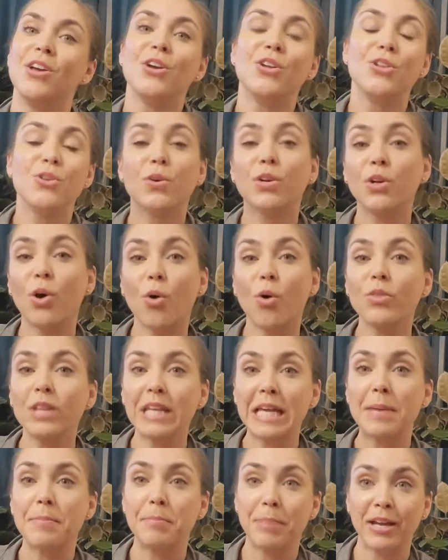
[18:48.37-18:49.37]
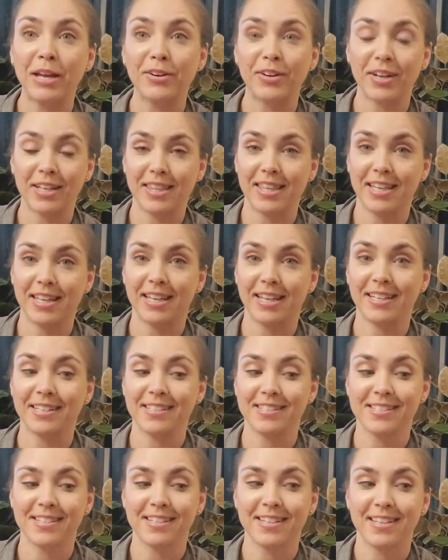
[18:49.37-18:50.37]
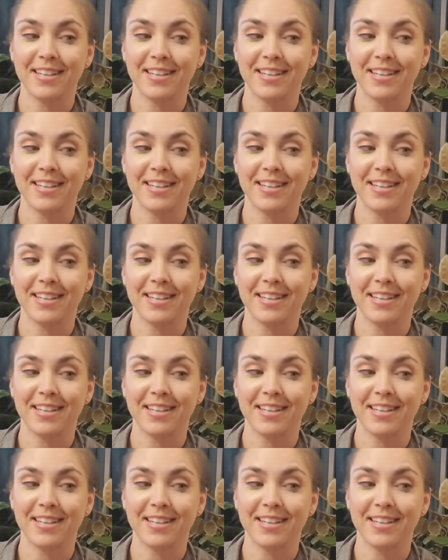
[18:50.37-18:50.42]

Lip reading: You can only get better at things